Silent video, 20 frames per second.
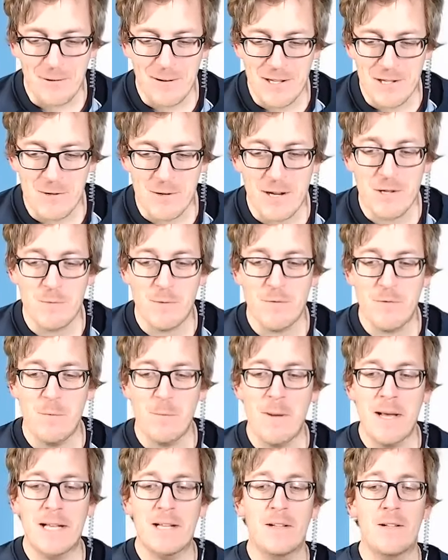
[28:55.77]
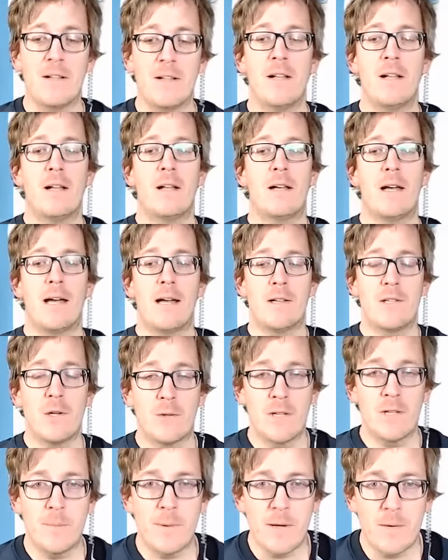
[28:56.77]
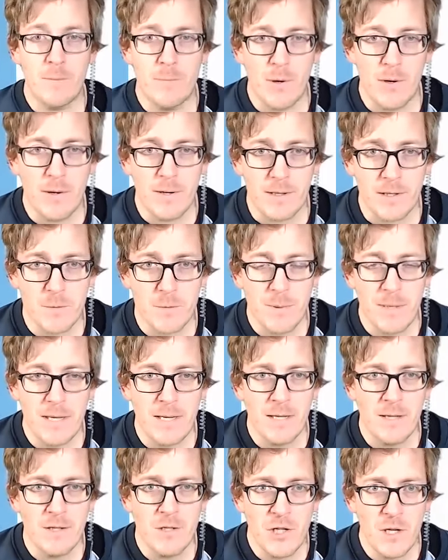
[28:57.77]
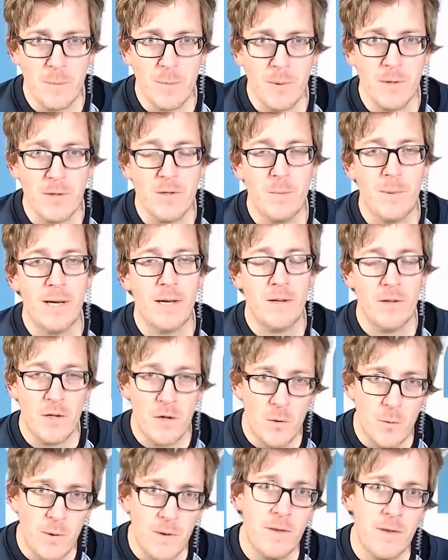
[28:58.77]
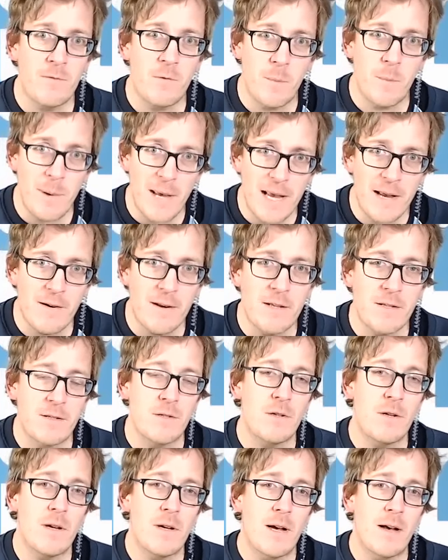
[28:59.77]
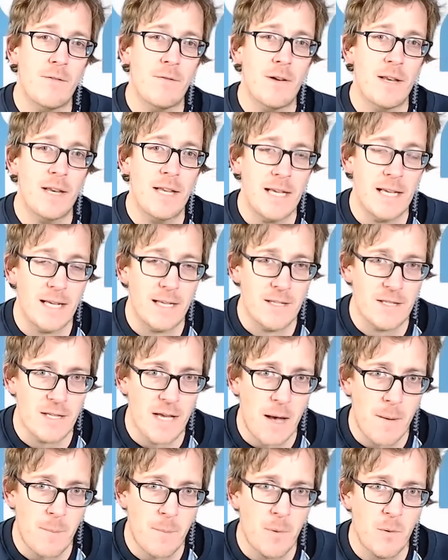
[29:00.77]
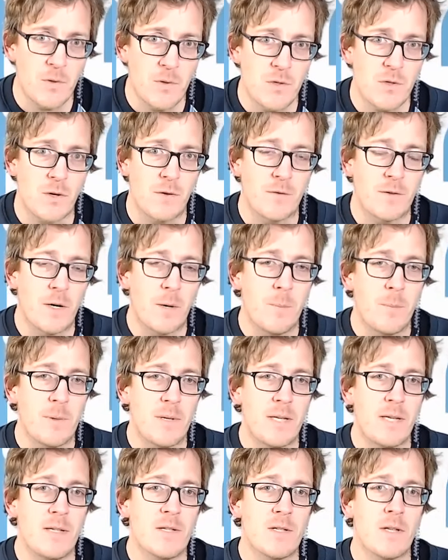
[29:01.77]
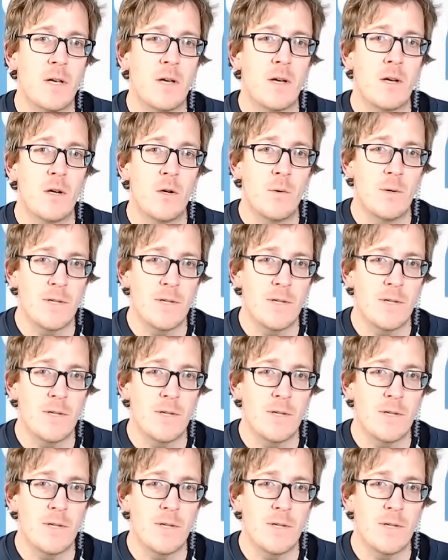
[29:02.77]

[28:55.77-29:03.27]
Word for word: question. Here's one from Michael. Talking about products being cheaper to buy a new one than repair it. Do you have any examples of companies who